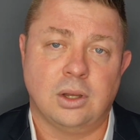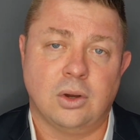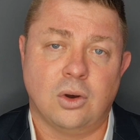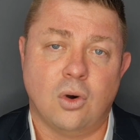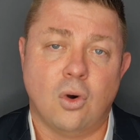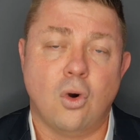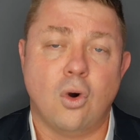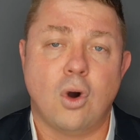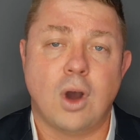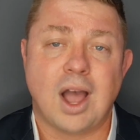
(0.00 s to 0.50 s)

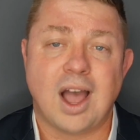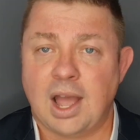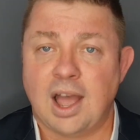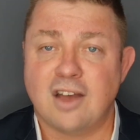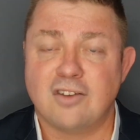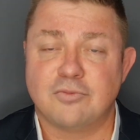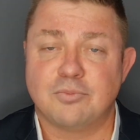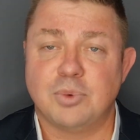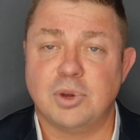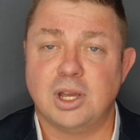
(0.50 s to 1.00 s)
or
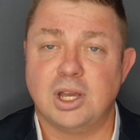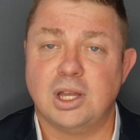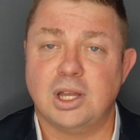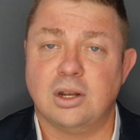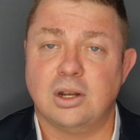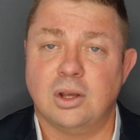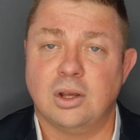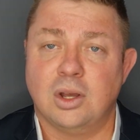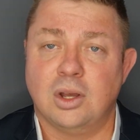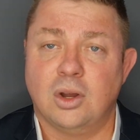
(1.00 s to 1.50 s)
have
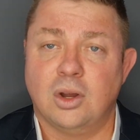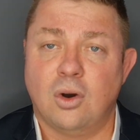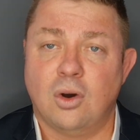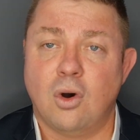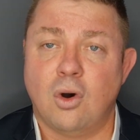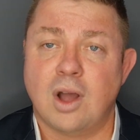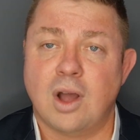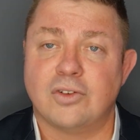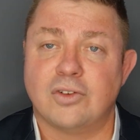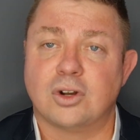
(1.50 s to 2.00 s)
been
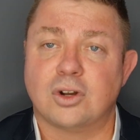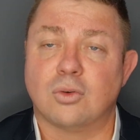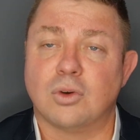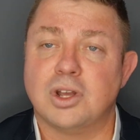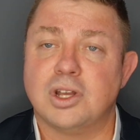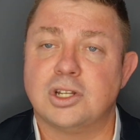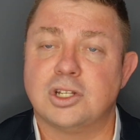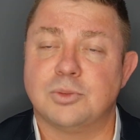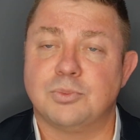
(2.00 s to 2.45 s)
or have agreed